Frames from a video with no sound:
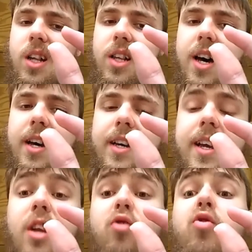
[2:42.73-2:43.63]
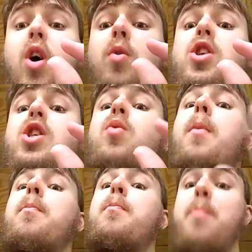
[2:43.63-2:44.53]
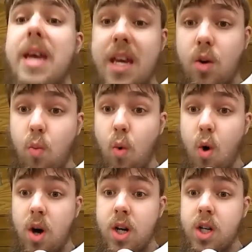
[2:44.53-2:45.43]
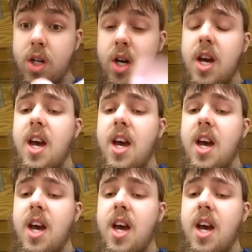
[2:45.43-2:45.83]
lie can grow into a big one.